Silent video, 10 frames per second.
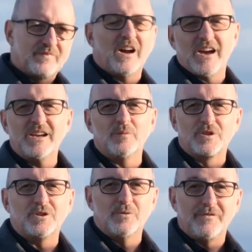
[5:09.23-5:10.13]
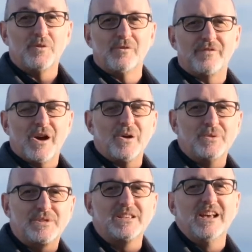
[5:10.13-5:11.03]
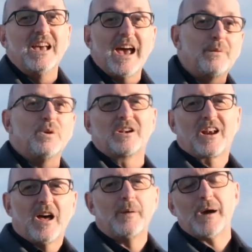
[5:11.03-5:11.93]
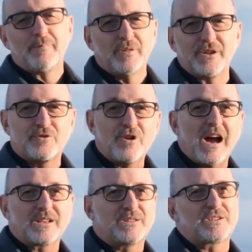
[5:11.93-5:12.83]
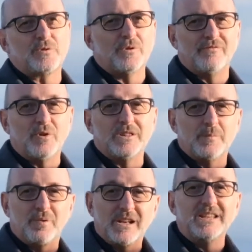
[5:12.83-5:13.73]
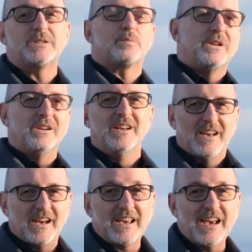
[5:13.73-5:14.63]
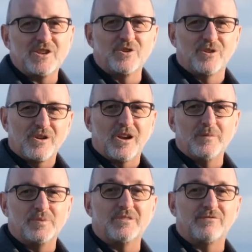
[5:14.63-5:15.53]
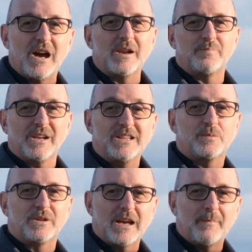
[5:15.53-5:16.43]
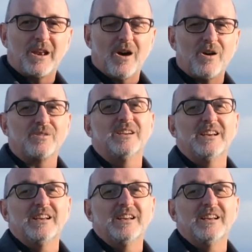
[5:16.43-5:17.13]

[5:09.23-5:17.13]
I helped do a few of those, and we'd climb up on the trucks to avoid the police when occasional columns of riot police would come along,